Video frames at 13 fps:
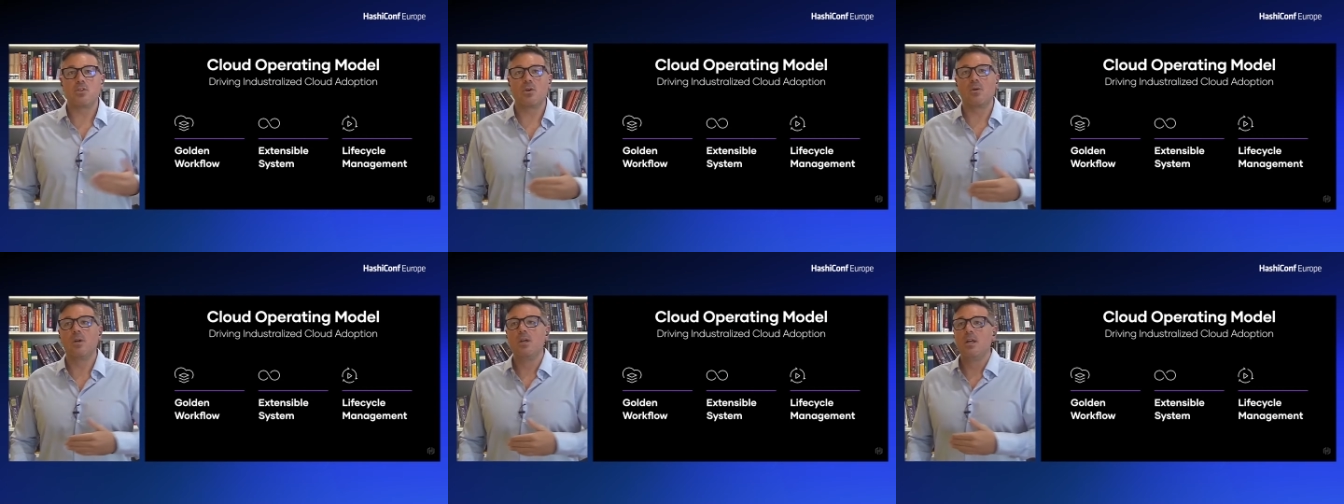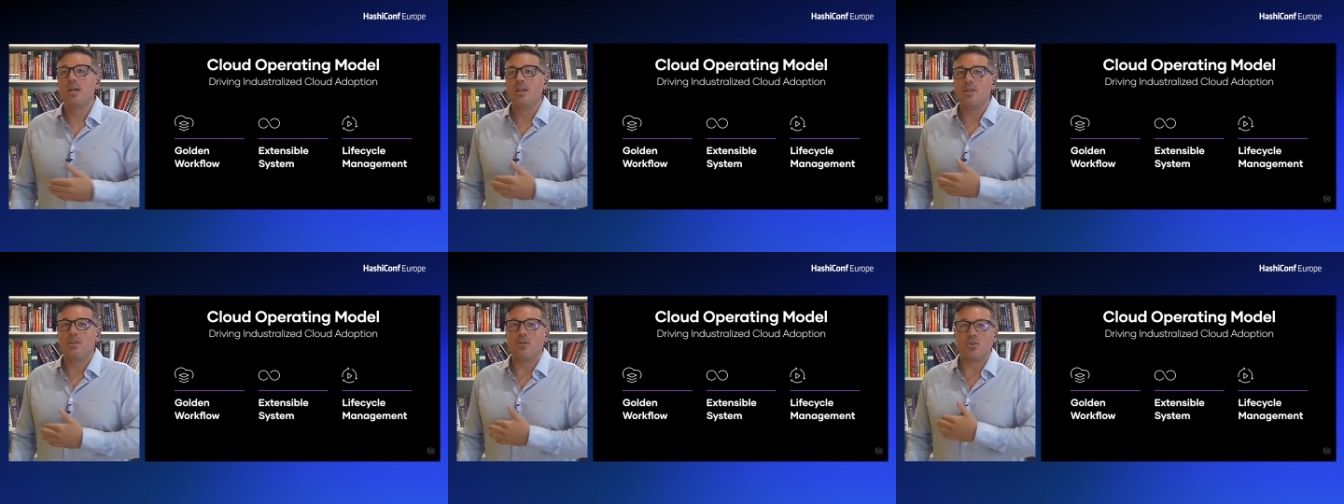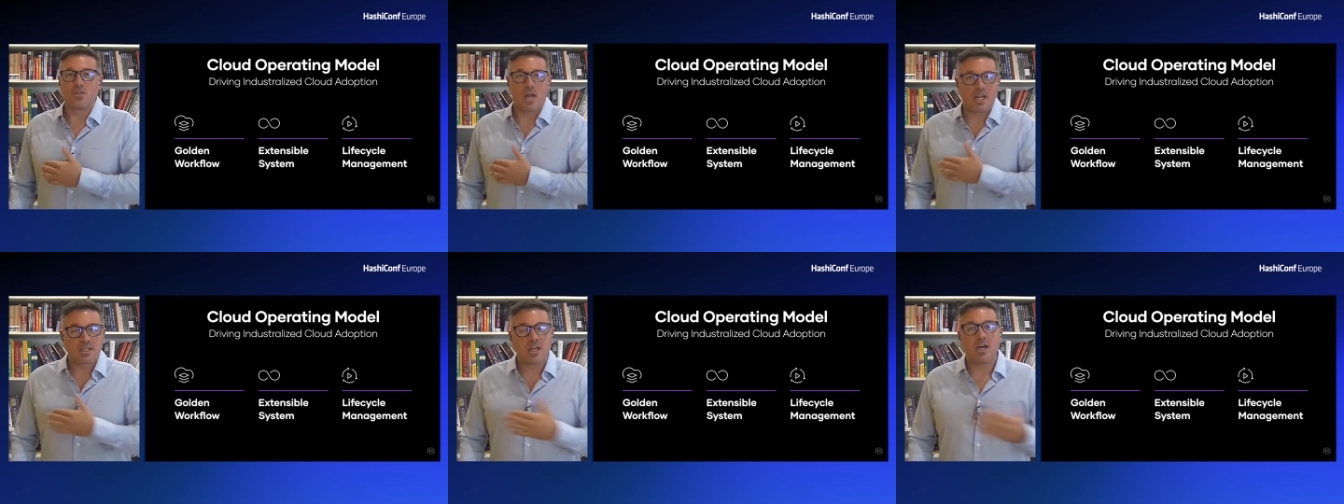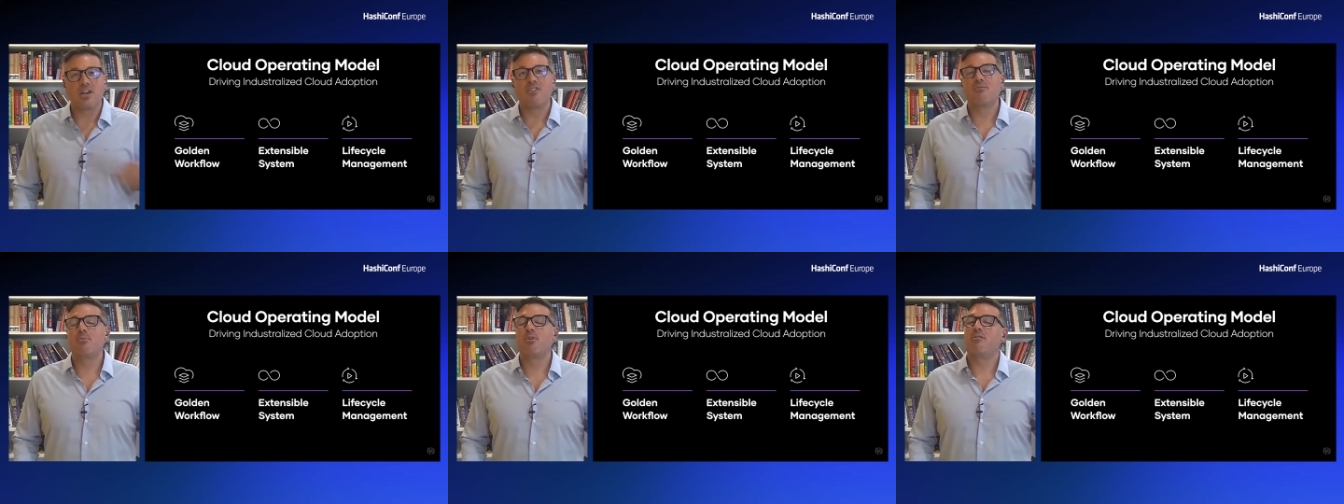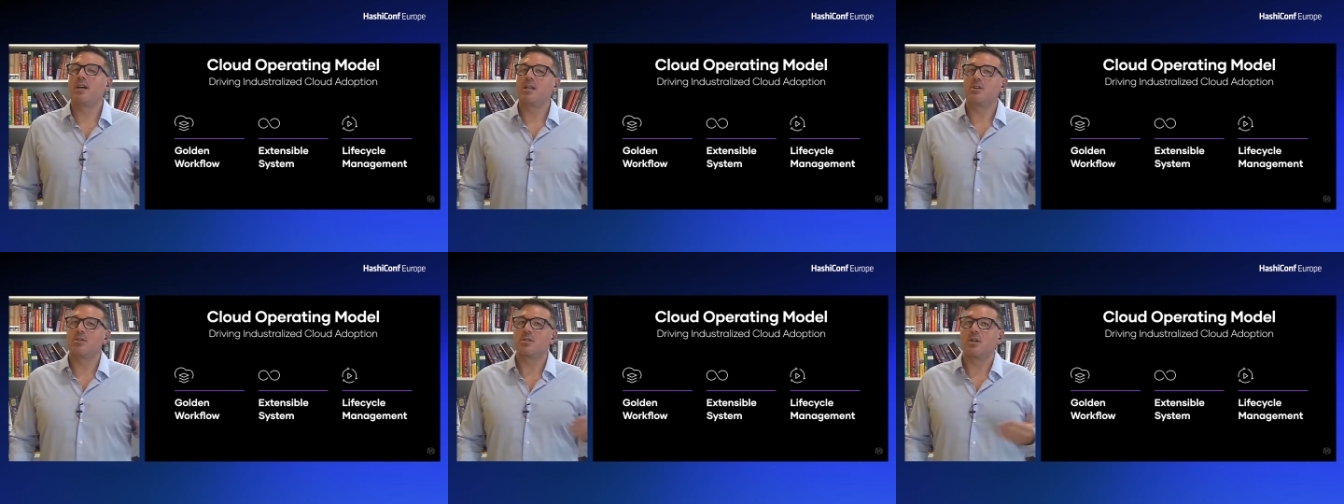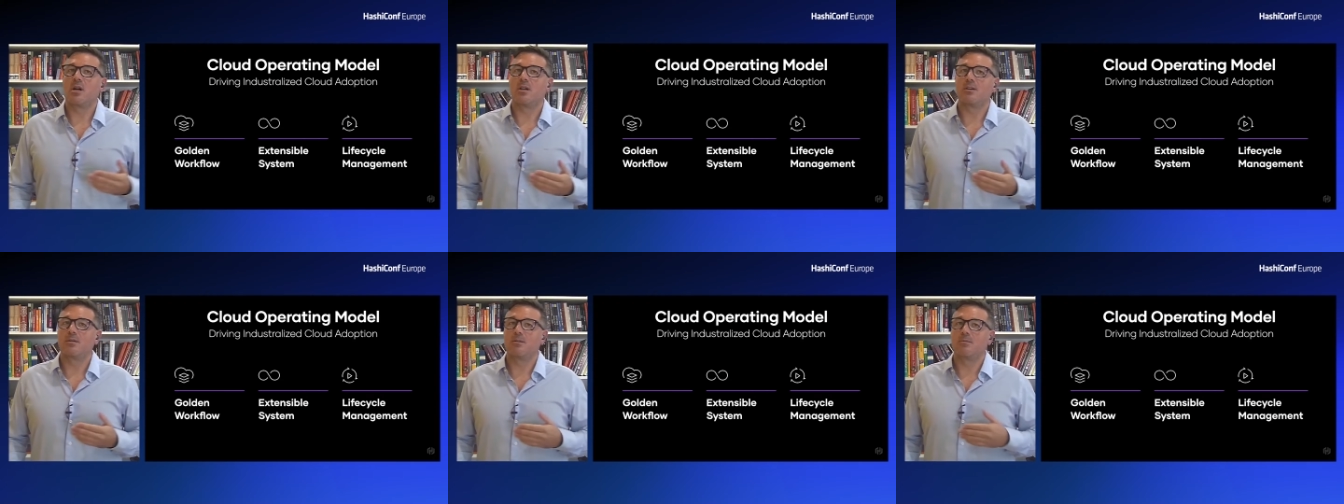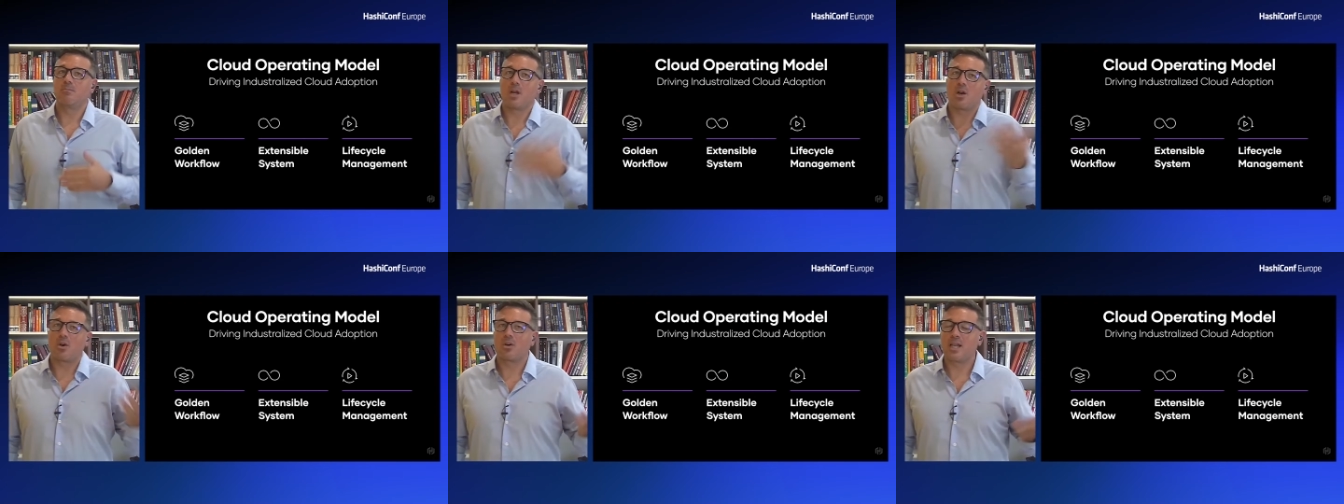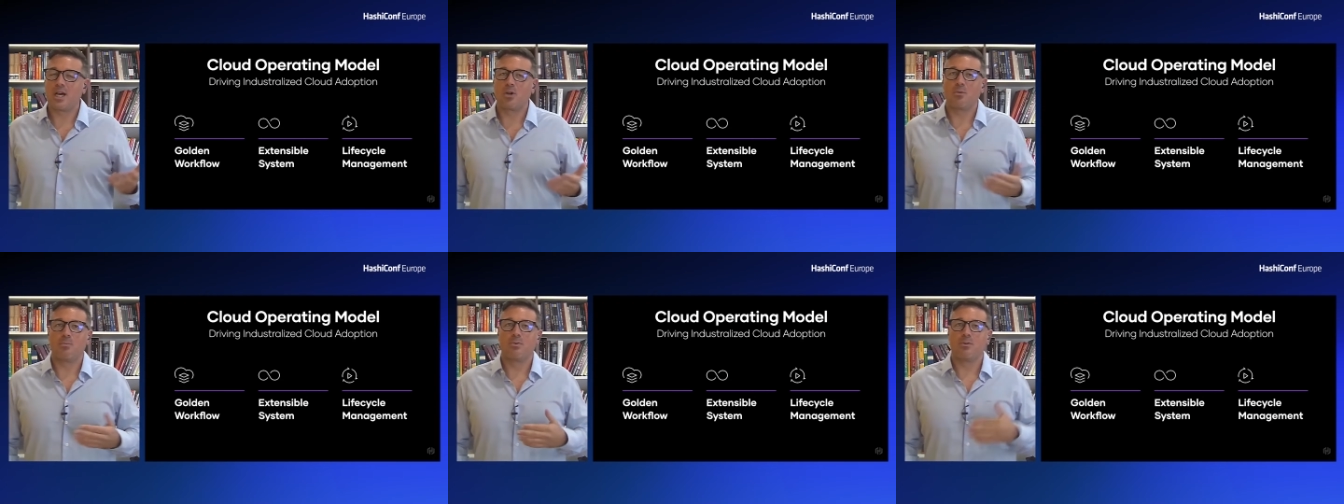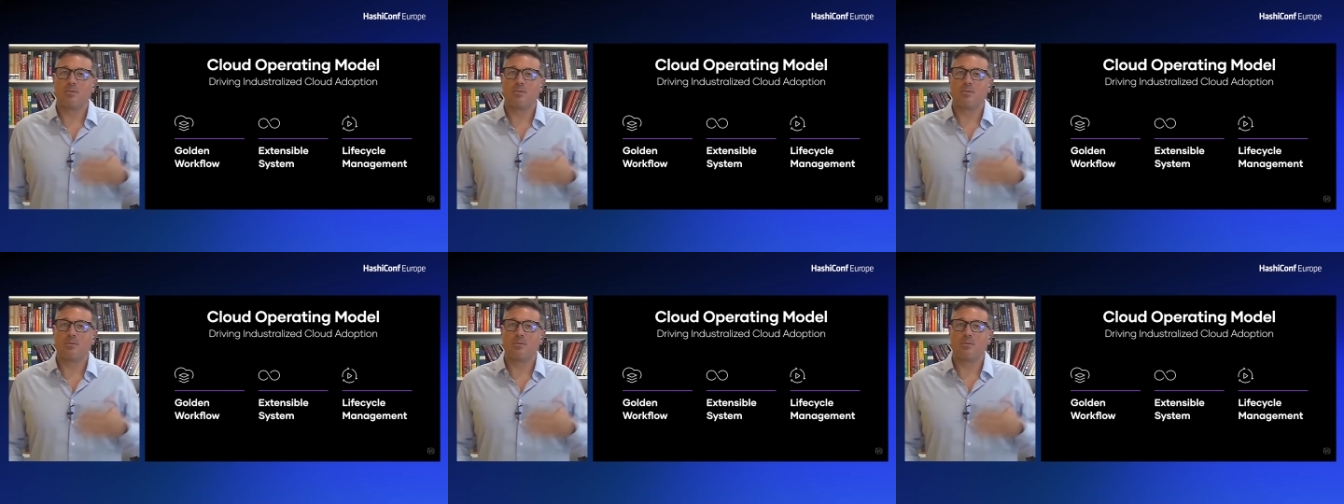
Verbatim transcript: So there's a ton of providers on our cloud